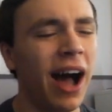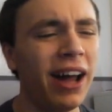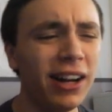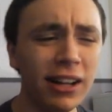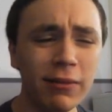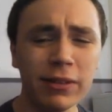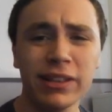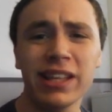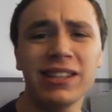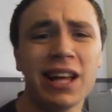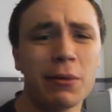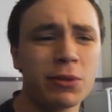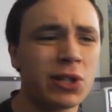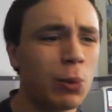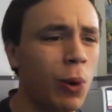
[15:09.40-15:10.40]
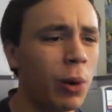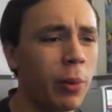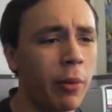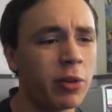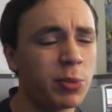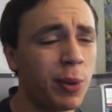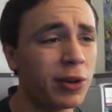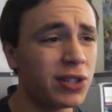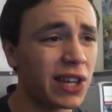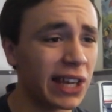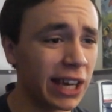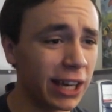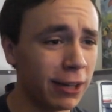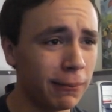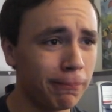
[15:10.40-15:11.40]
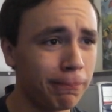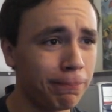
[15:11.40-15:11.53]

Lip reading: I don't even think that was the one we were supposed to get.